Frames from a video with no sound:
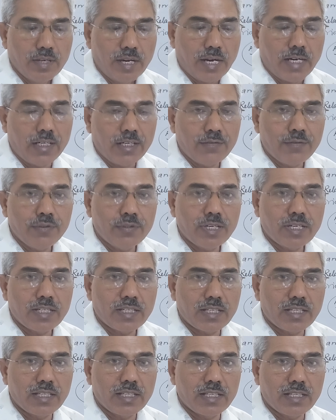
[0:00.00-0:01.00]
And if you are
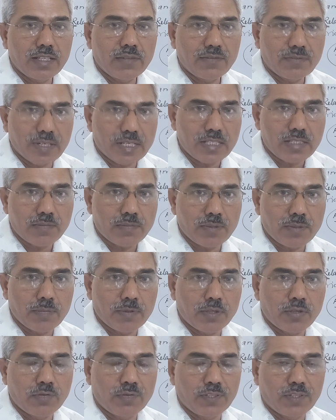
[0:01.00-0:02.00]
clear in first
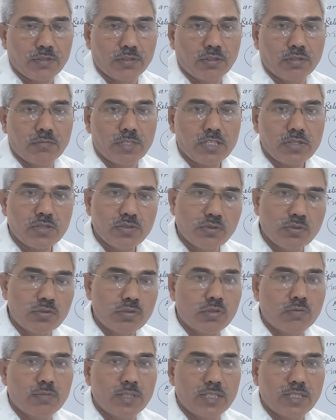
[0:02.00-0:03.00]
paper of economics, you
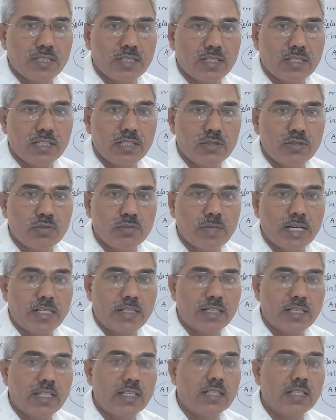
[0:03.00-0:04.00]
automatically do
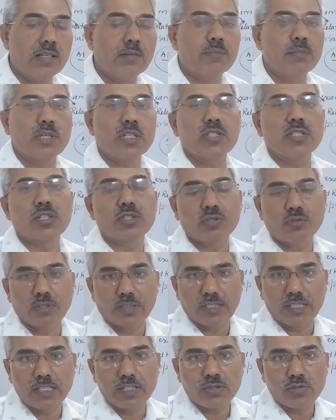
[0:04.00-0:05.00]
better in comparison to
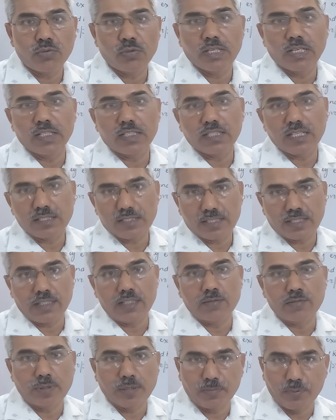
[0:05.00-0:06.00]
other students the
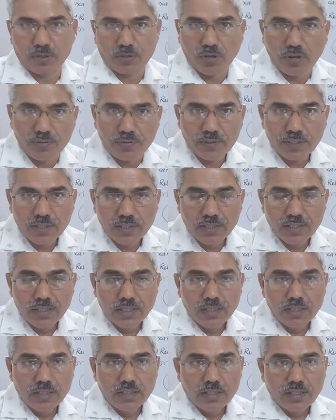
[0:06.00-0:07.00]
second paper of
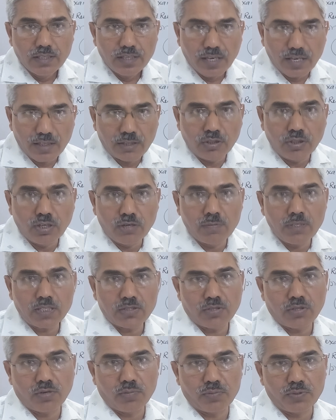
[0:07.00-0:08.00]

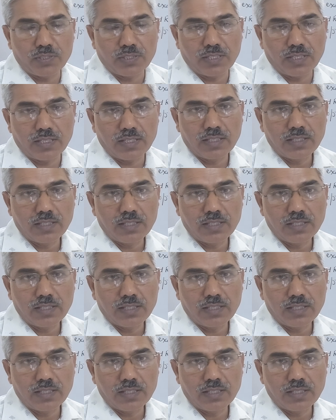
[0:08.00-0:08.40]
economics also.